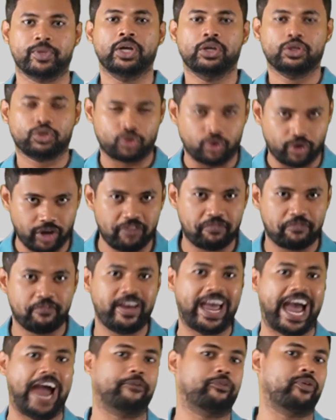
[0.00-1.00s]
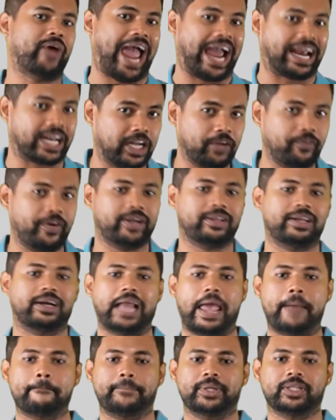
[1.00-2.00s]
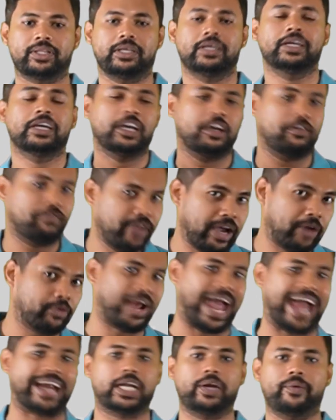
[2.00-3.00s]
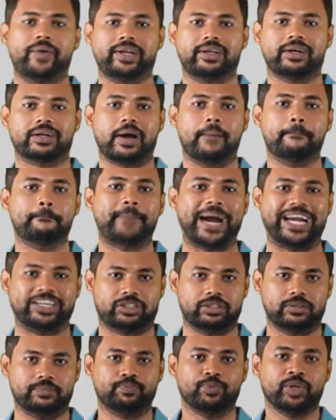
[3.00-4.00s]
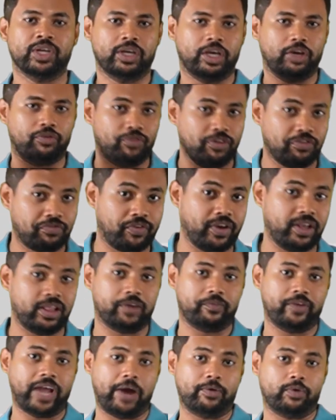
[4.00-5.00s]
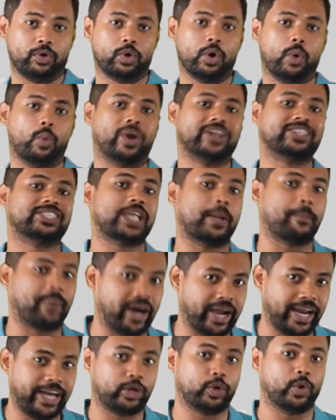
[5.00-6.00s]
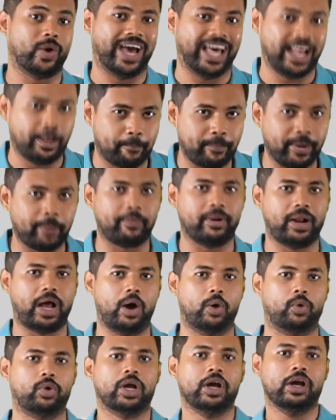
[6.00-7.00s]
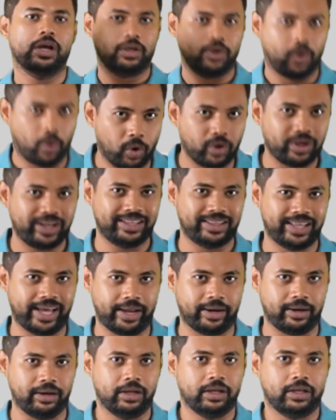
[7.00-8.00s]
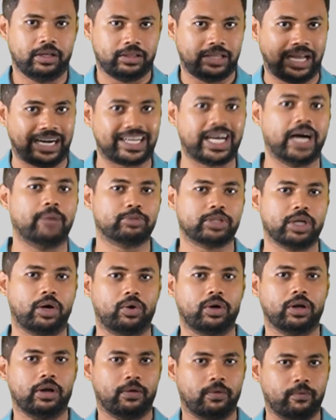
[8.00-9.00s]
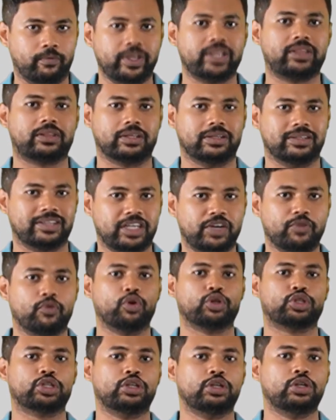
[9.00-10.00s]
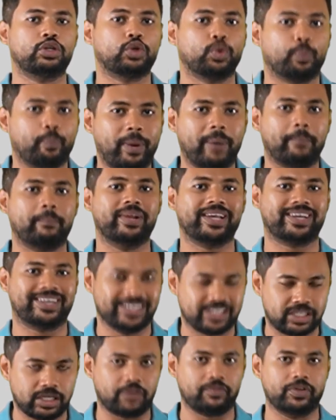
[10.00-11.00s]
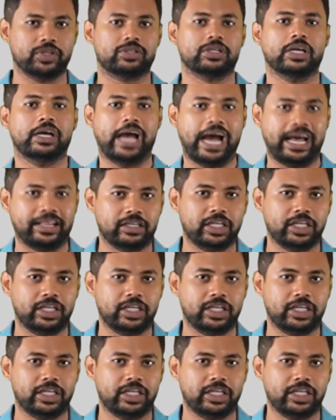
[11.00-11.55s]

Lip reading: So if we have to activate that empathy, if we have to activate that compassion, if we feel that we have to go one step ahead to help people out, only then that comes out with the devotion to public service and the